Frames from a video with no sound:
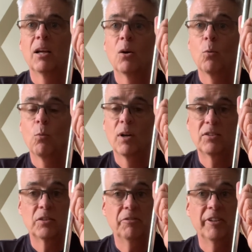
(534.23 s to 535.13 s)
Once
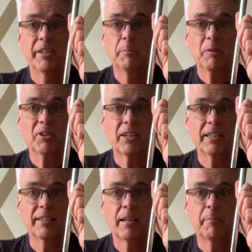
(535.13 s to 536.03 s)
you're fed up of knocking
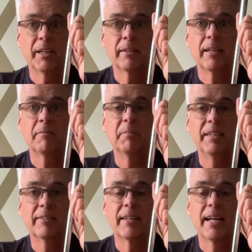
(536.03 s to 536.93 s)
them in, that
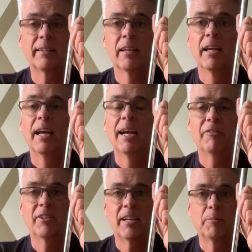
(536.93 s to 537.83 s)
means that every
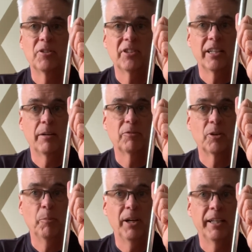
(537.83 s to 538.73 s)
time you set up for
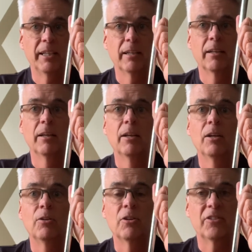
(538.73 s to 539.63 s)
putting,
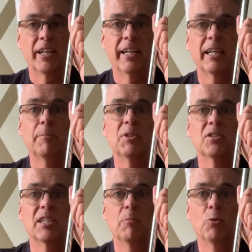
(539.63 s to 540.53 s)
you're setting up the
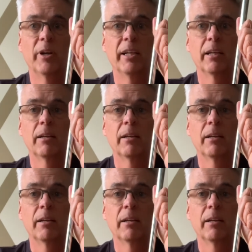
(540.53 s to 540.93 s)
same way,